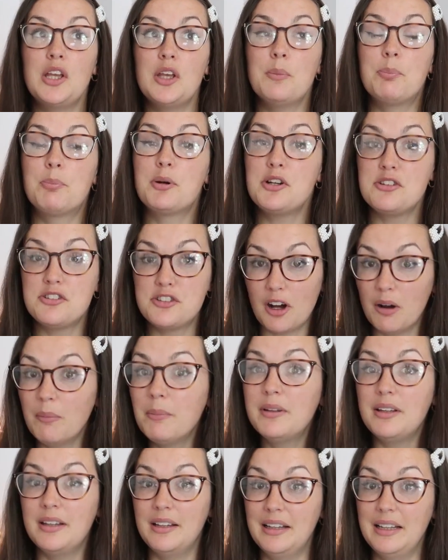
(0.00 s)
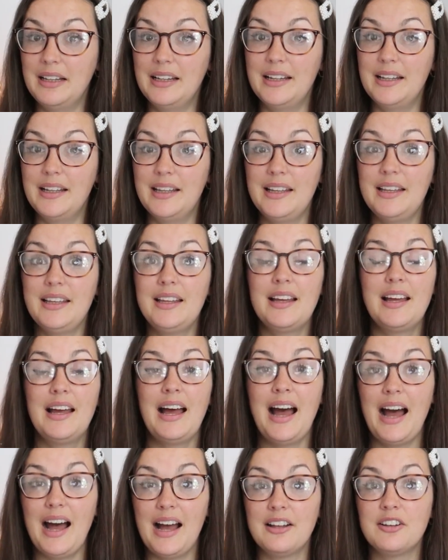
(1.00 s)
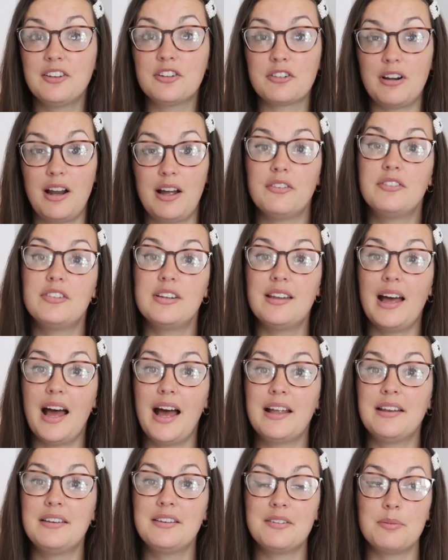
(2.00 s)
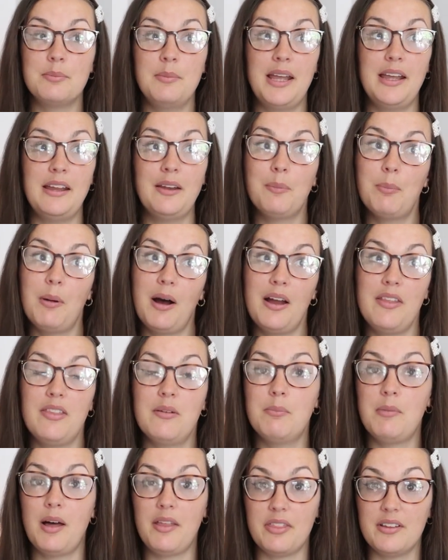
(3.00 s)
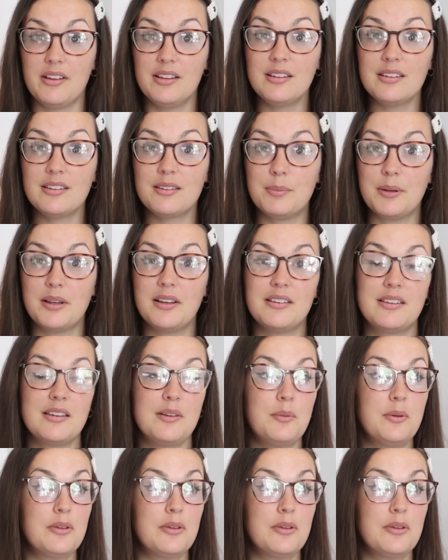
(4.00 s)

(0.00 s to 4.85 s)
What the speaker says: predominantly handcrafted, handmade by the mothers, because